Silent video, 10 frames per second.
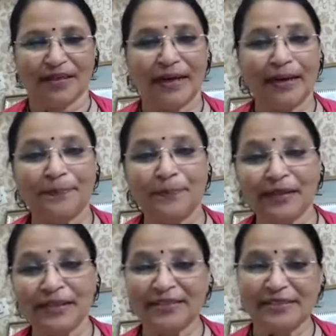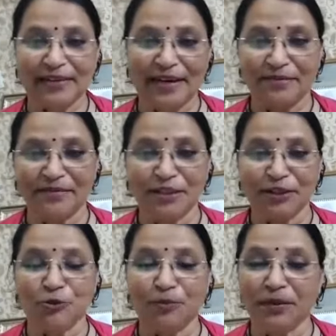Apple is striving
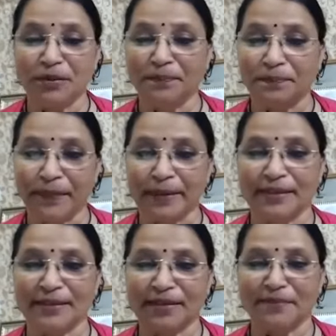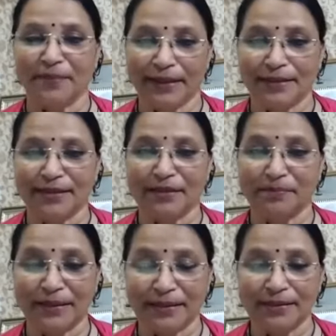to be better and better and
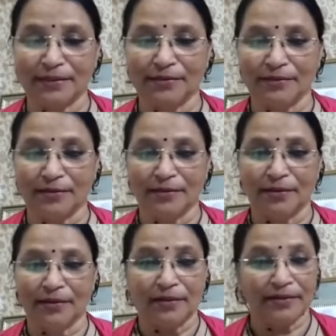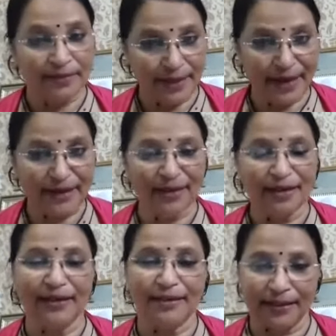better than
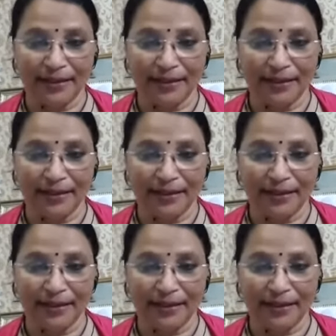it